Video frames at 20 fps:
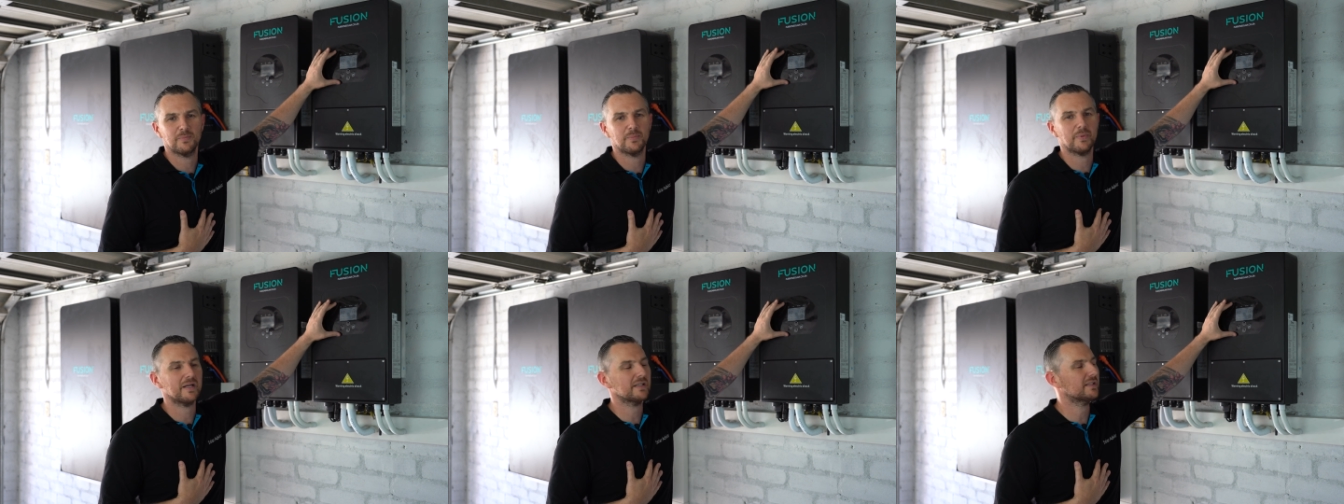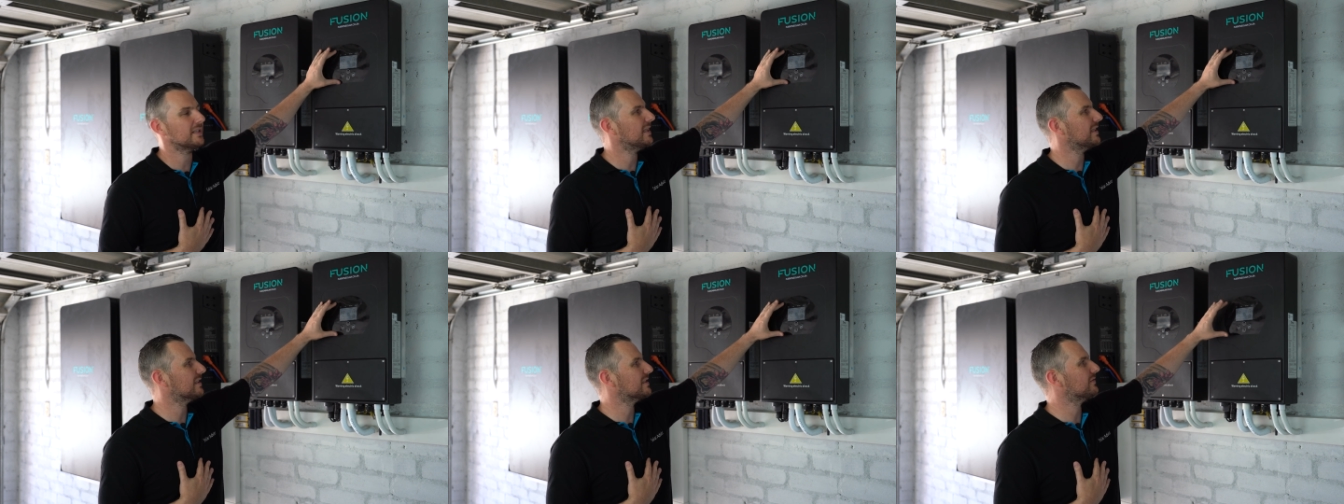
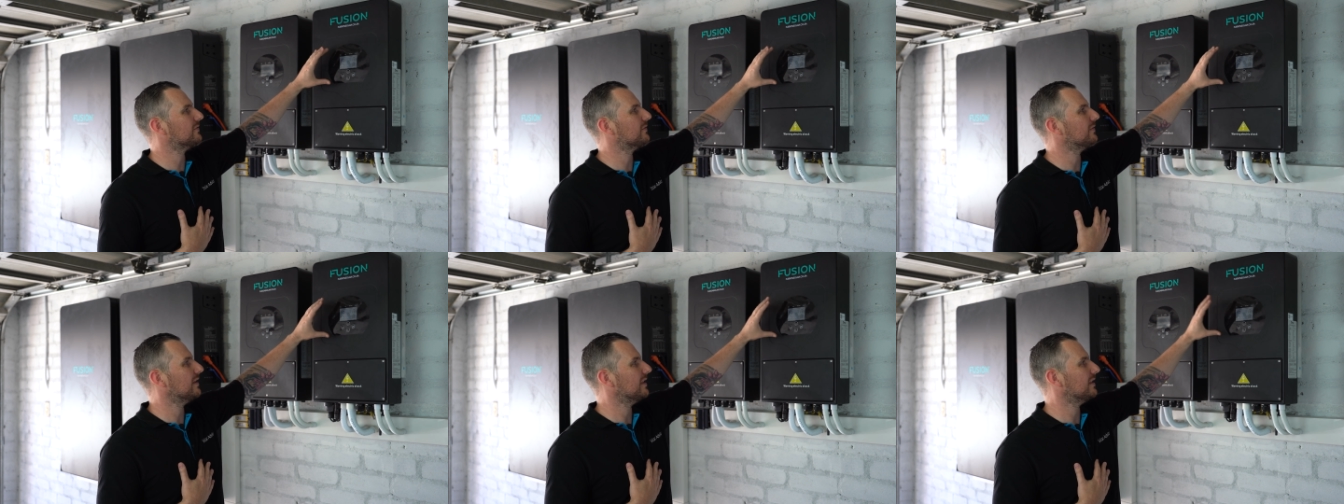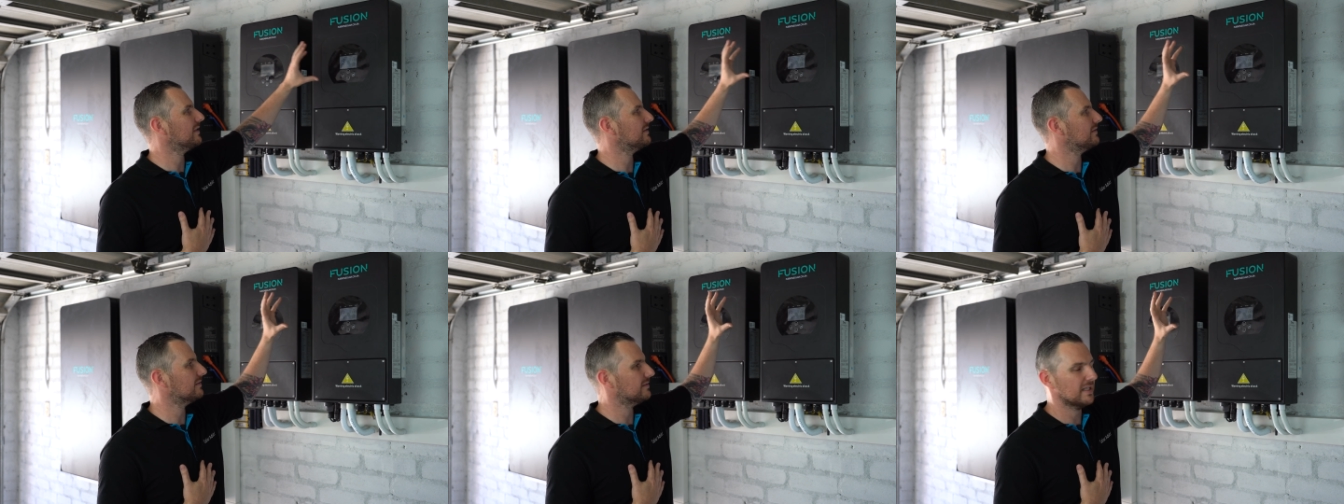but it's,
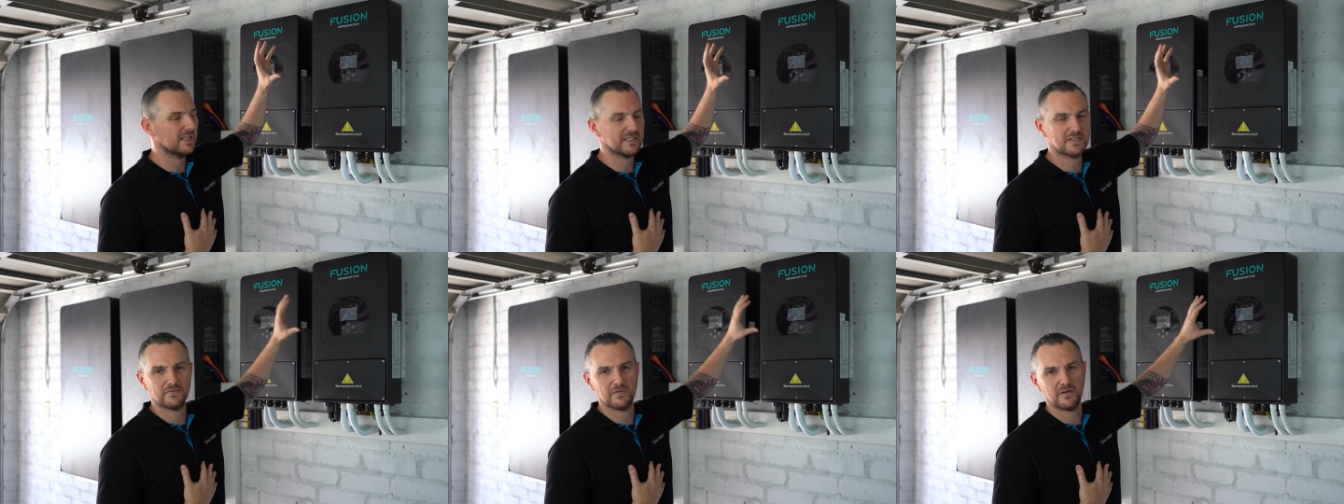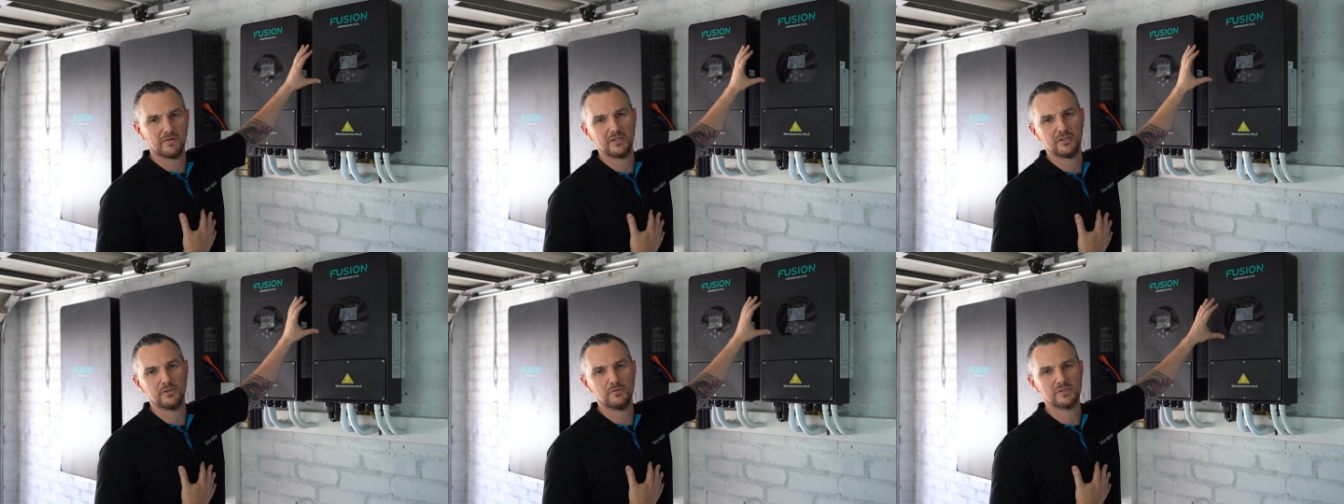it, it's
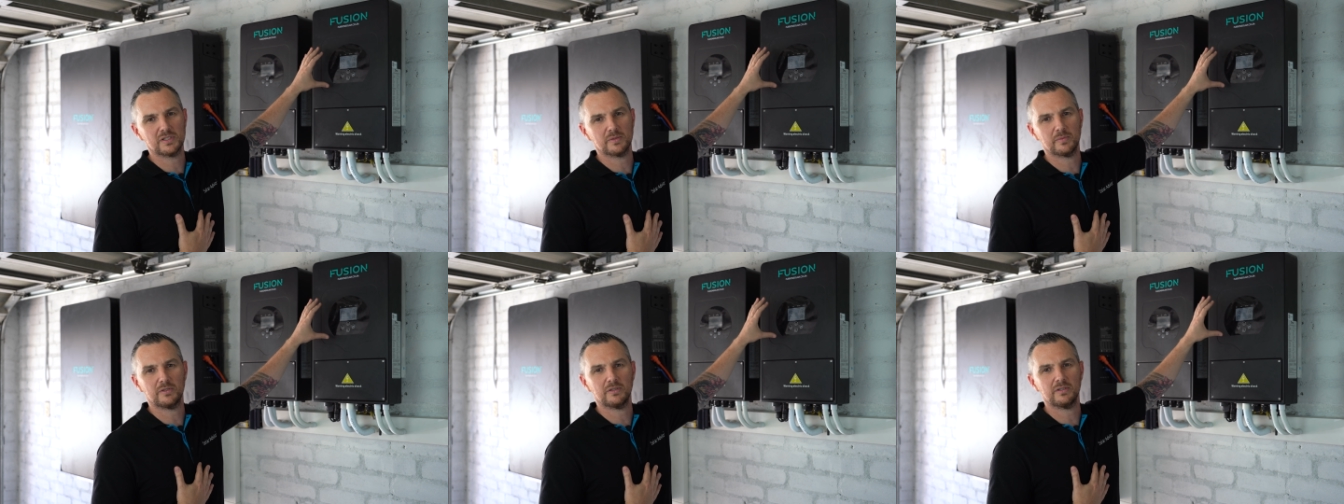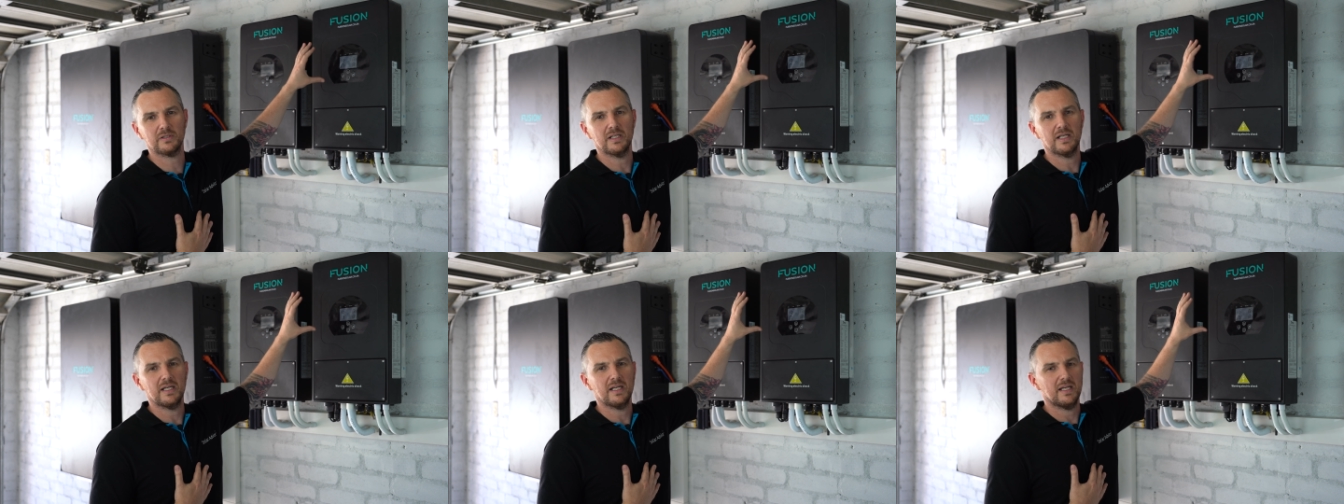very
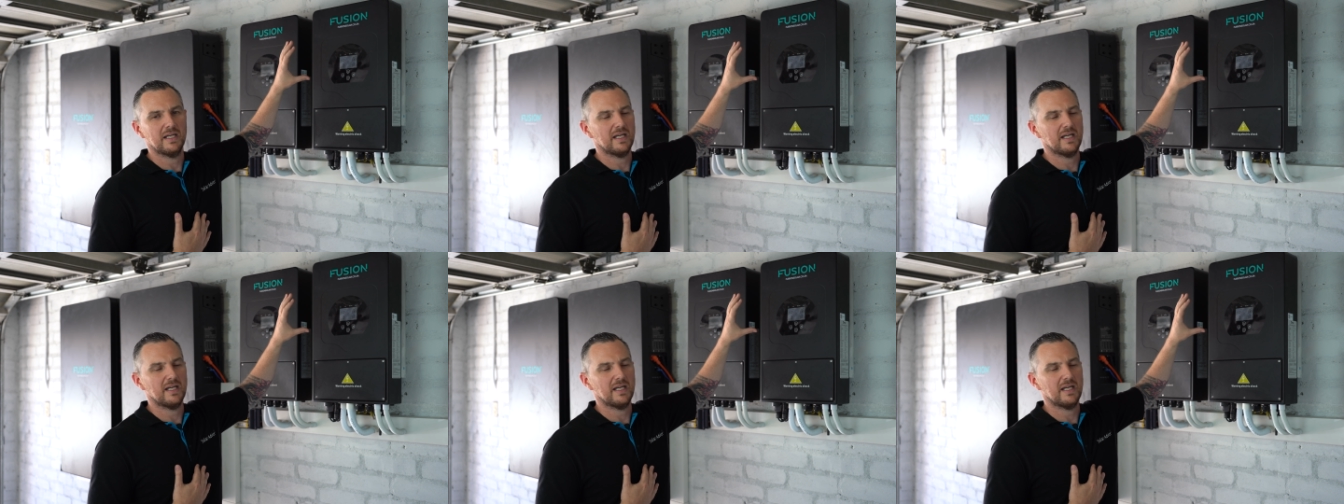usable.